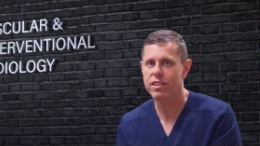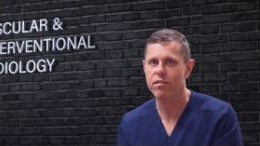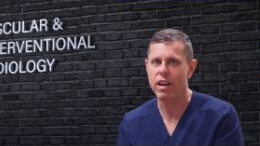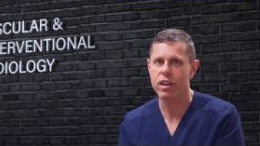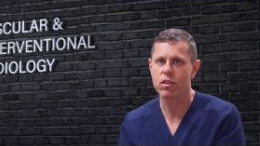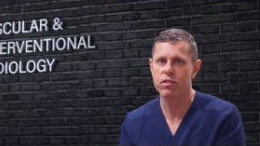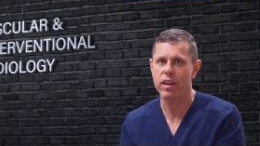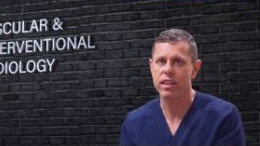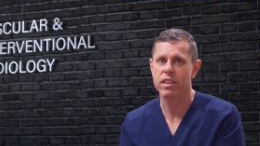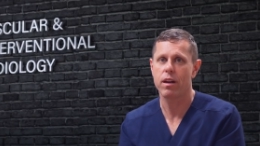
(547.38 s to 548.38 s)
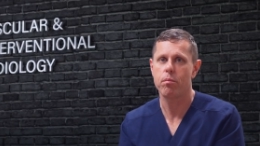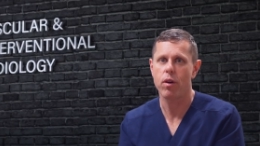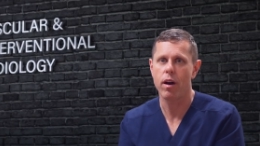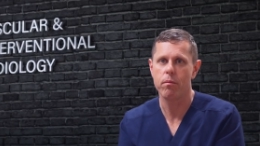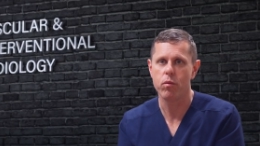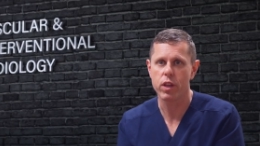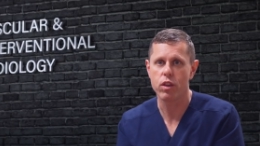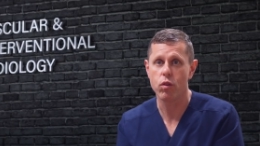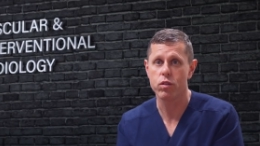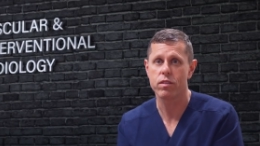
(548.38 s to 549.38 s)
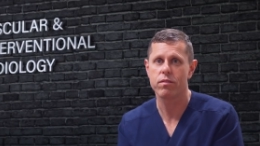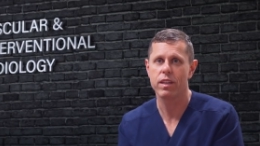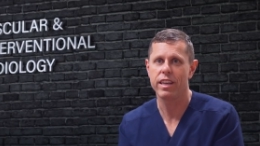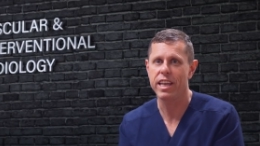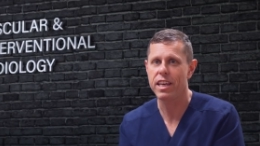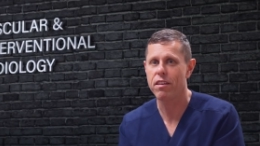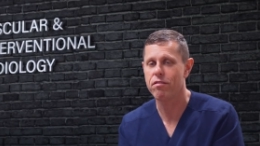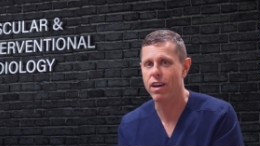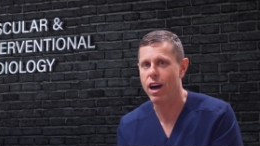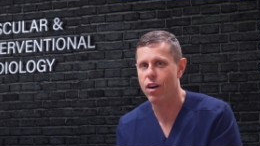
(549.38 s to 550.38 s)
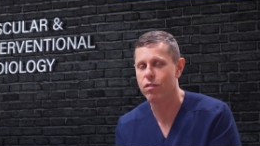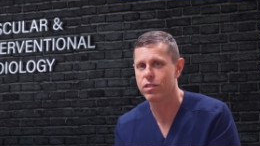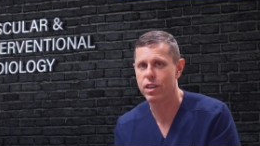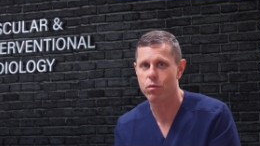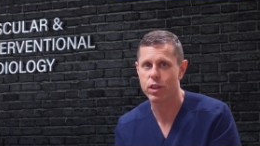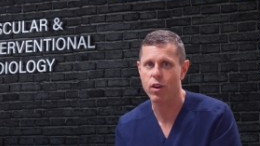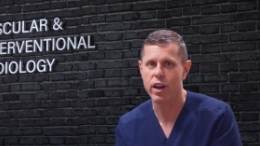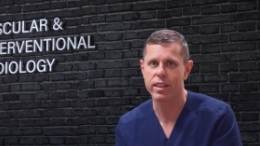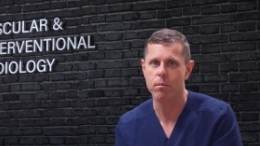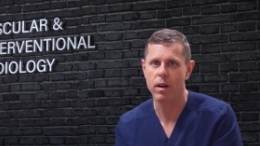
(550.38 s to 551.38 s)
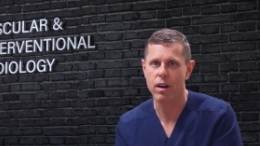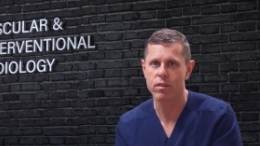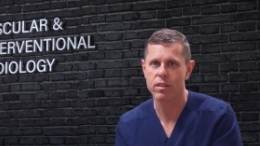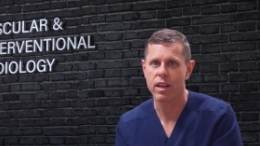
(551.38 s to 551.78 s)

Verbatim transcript: the varicose veins are a problem with those leaky valves that we talked about,